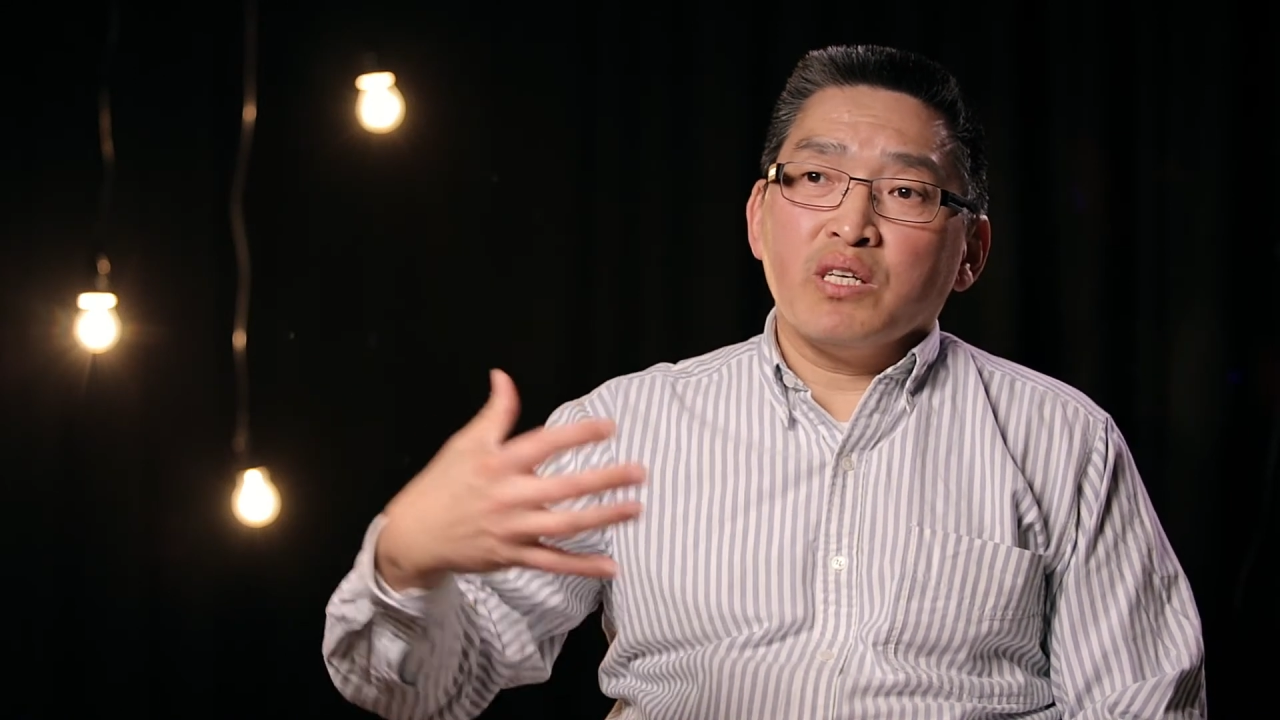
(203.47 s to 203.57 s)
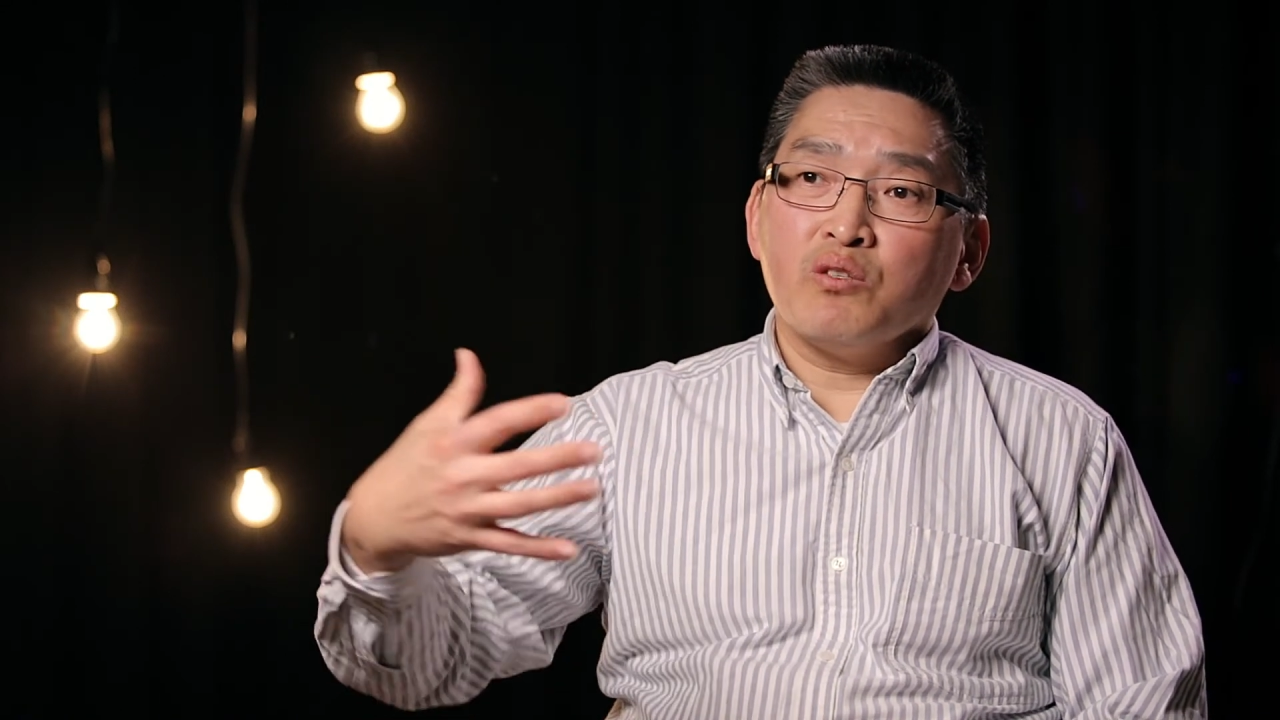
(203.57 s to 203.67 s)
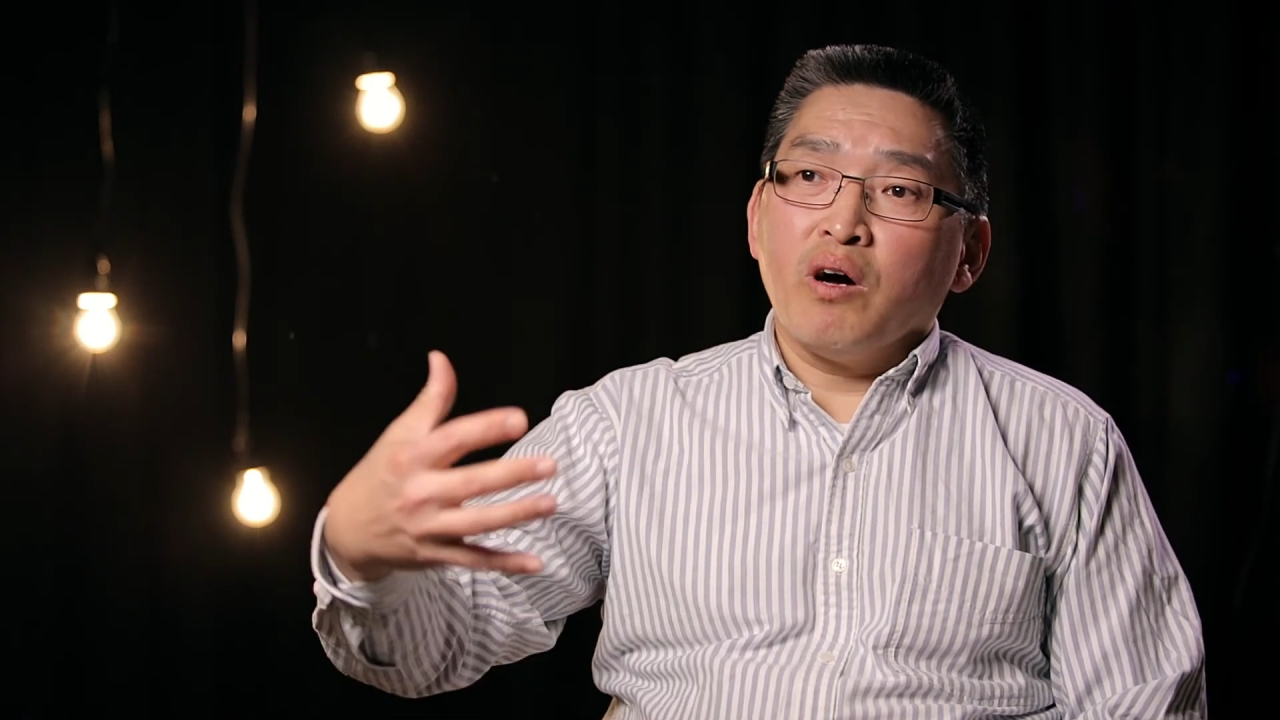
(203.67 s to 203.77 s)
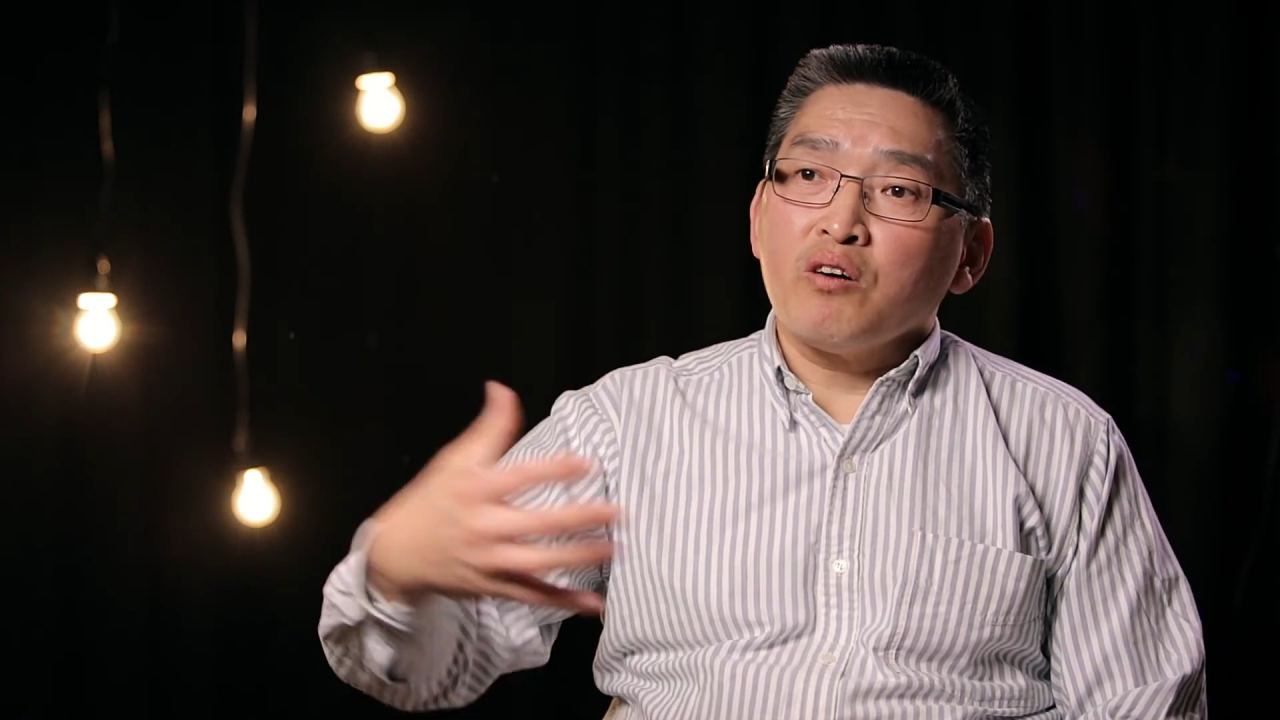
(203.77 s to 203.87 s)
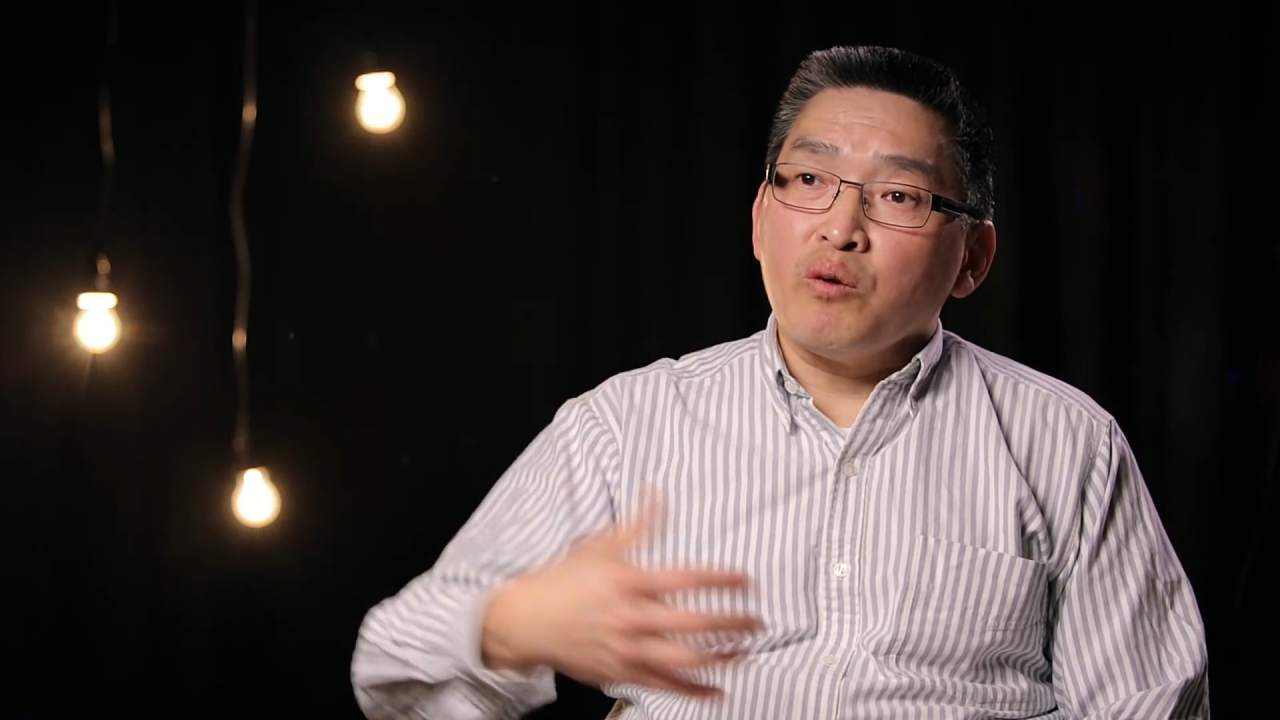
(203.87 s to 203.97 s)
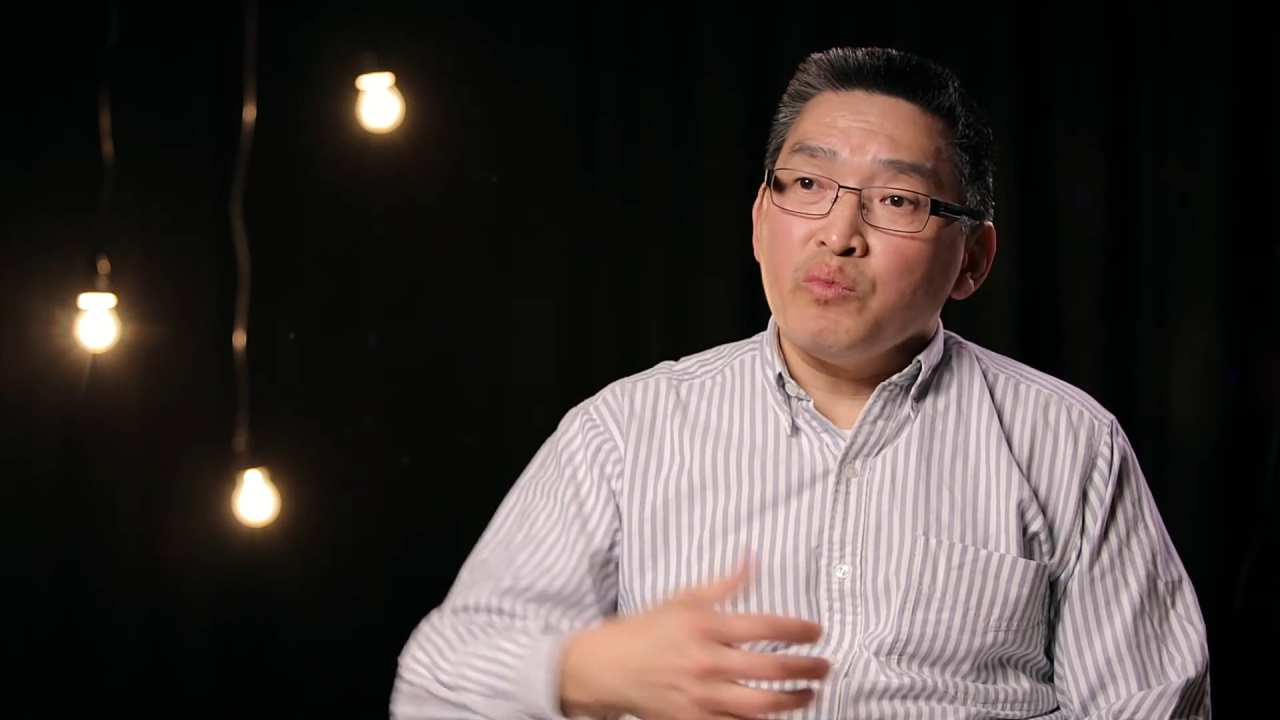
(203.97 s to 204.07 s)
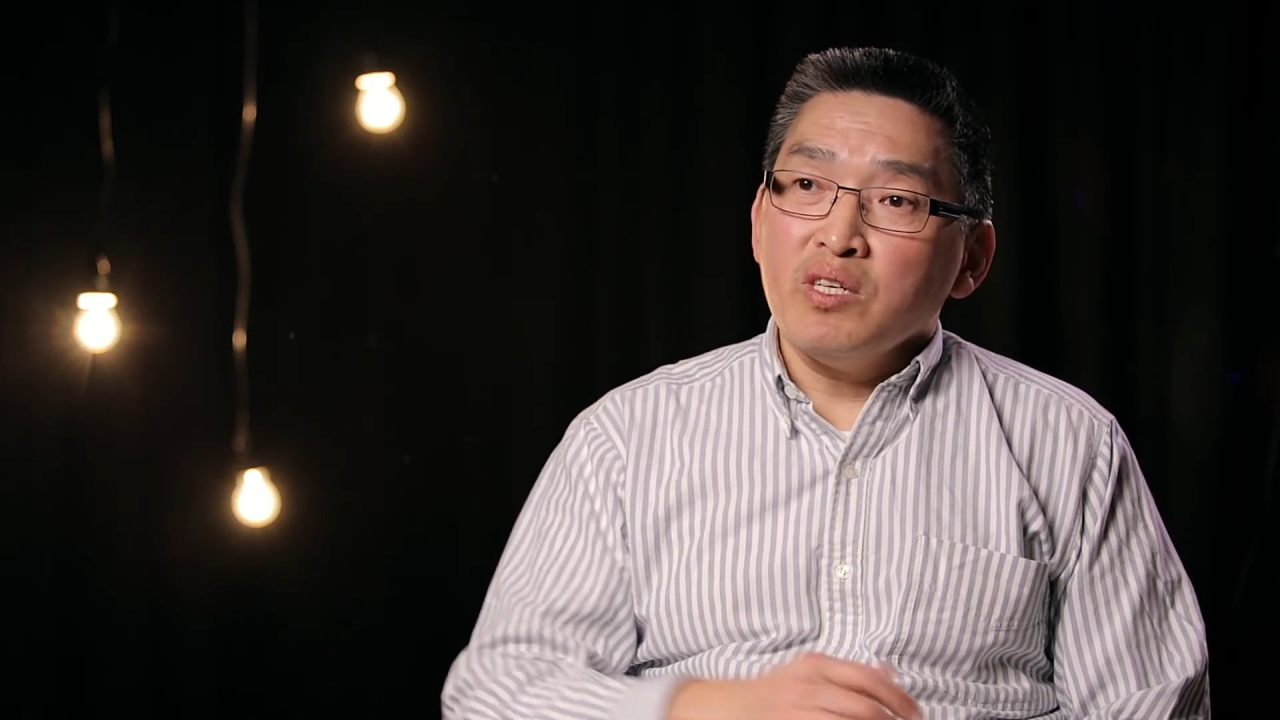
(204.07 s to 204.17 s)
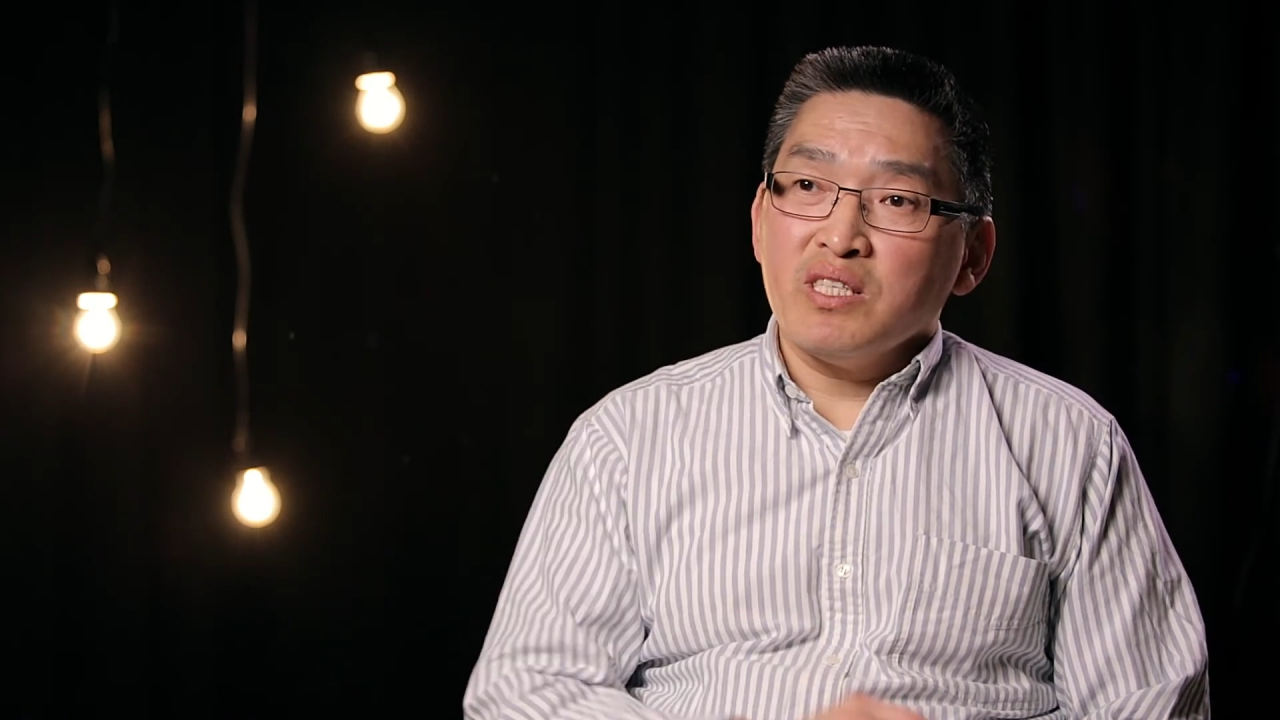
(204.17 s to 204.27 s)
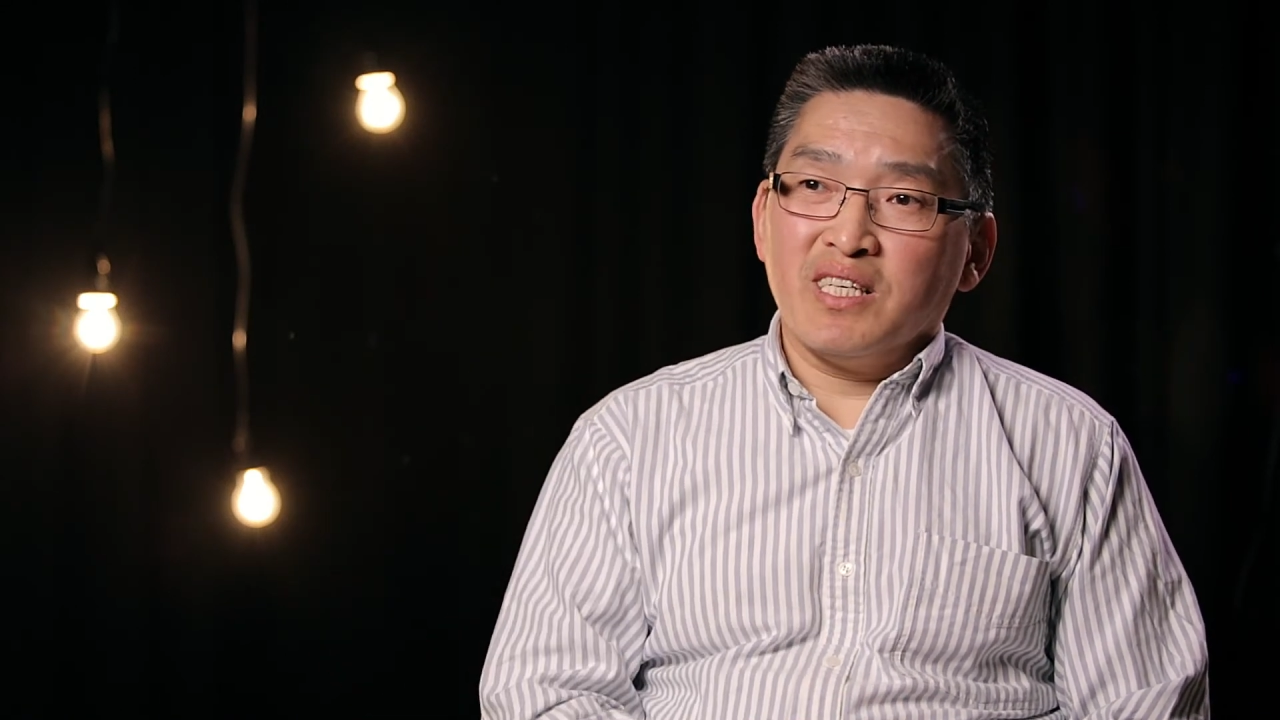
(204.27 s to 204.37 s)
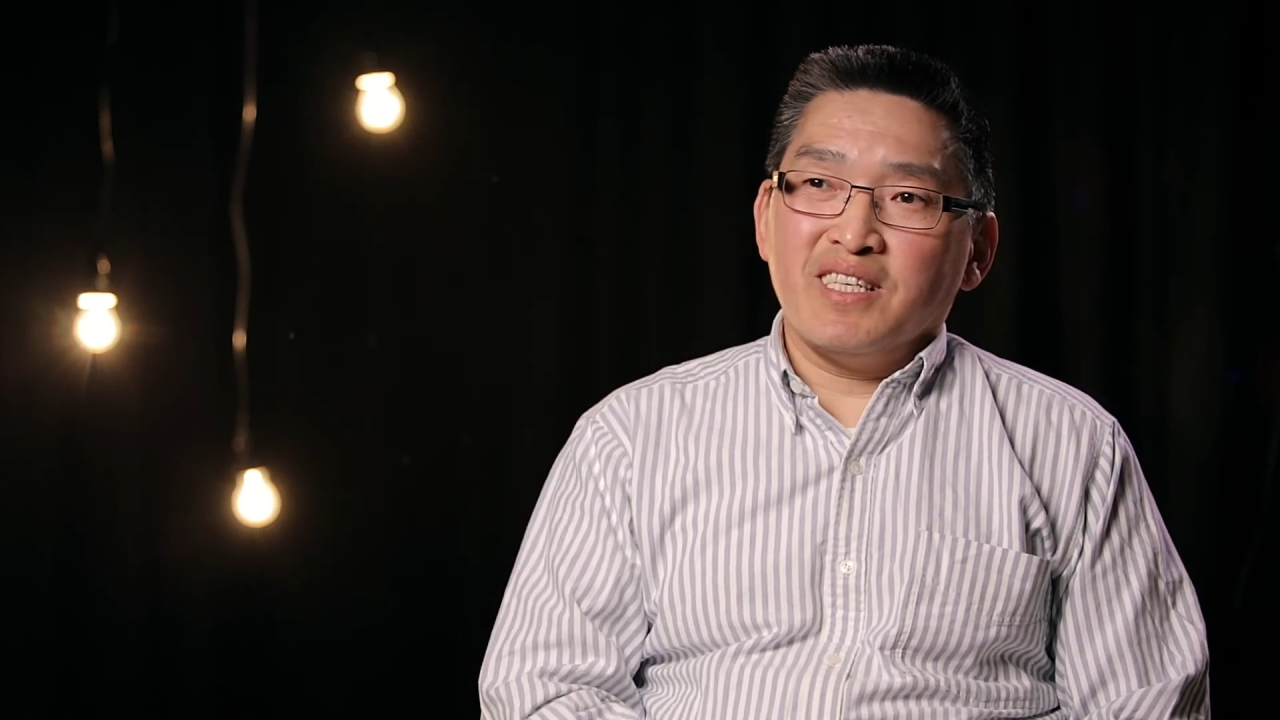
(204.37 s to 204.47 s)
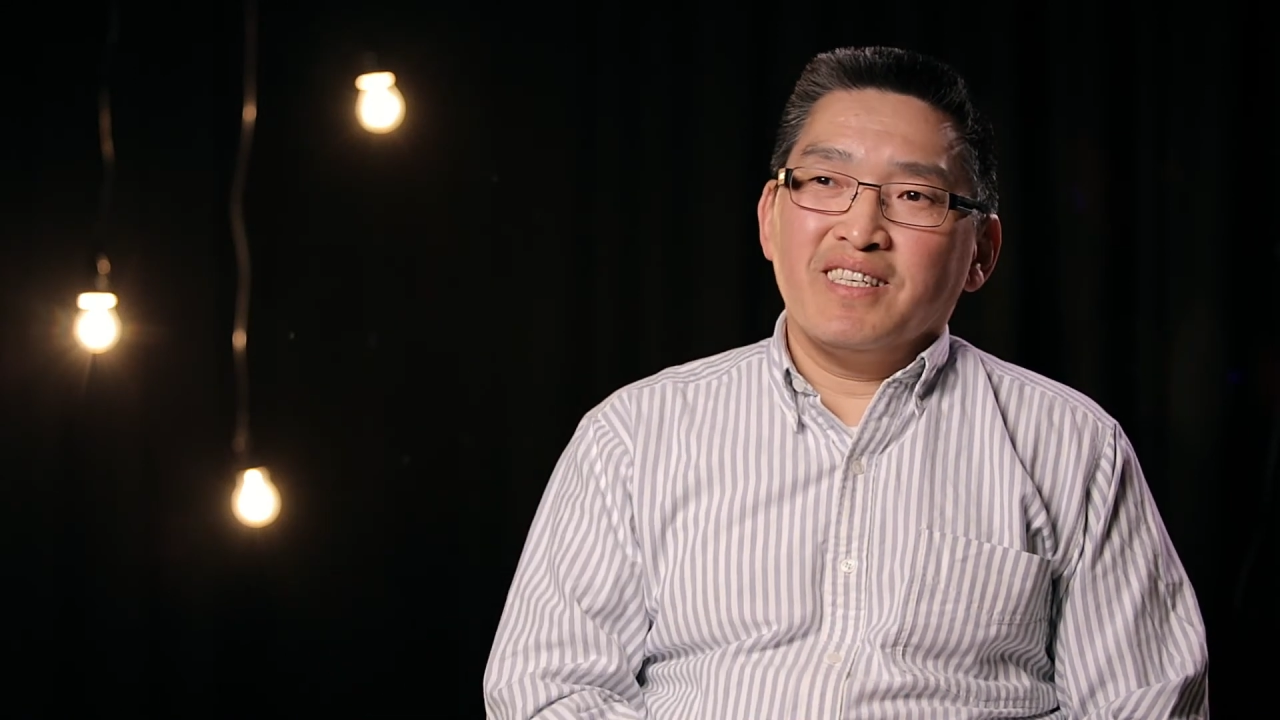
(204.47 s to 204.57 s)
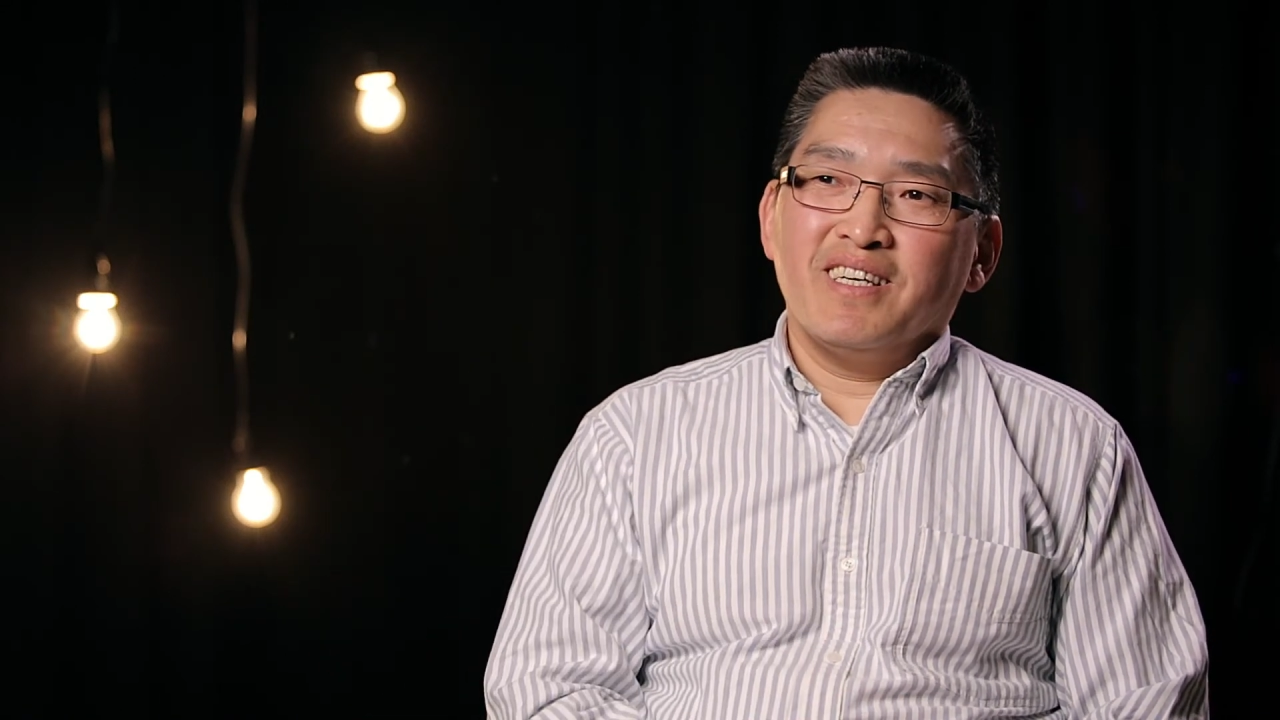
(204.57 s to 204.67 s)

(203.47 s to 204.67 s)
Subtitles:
into our community,